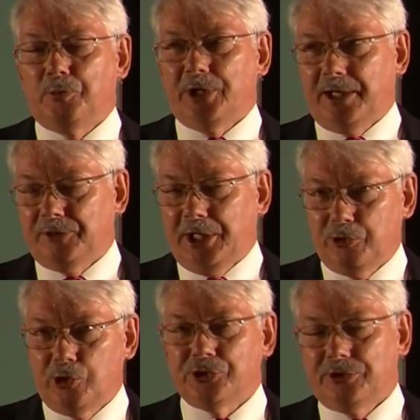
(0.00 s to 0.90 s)
We have now
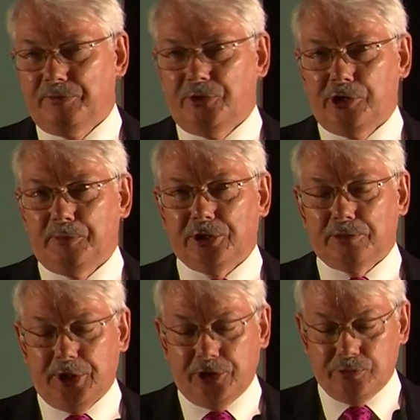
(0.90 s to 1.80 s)
got an
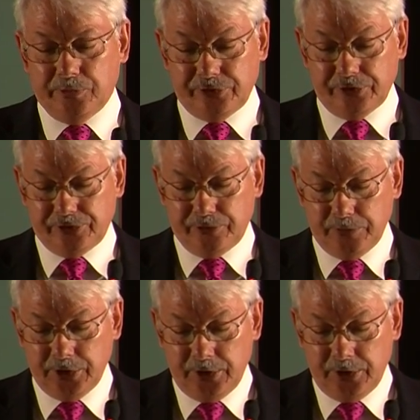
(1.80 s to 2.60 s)
environmental management system